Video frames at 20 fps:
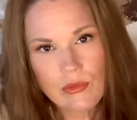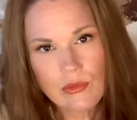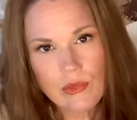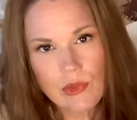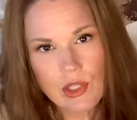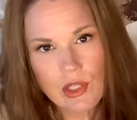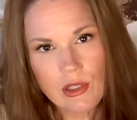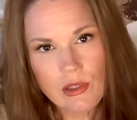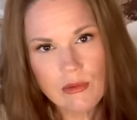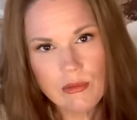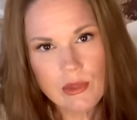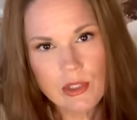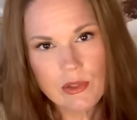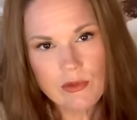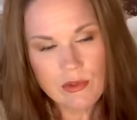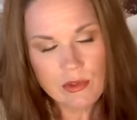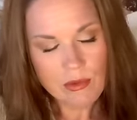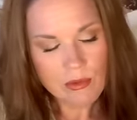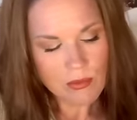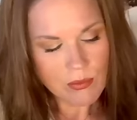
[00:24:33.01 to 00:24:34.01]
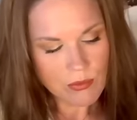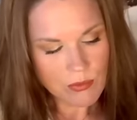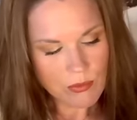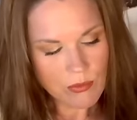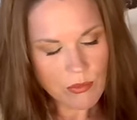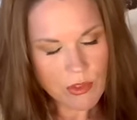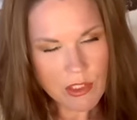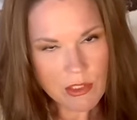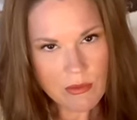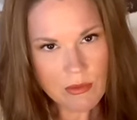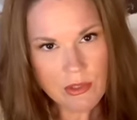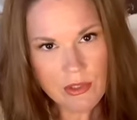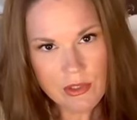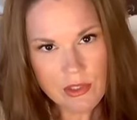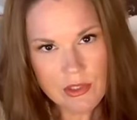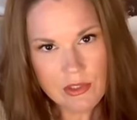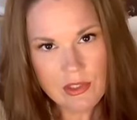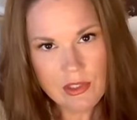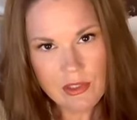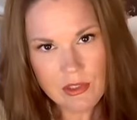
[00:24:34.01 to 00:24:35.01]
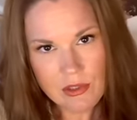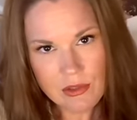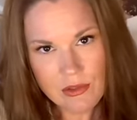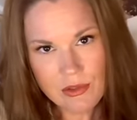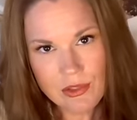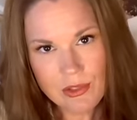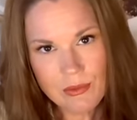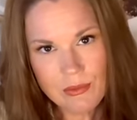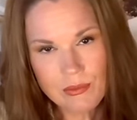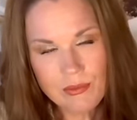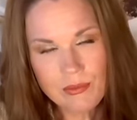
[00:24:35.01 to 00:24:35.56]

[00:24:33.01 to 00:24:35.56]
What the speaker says: Okay, but if you really want this, acknowledge it.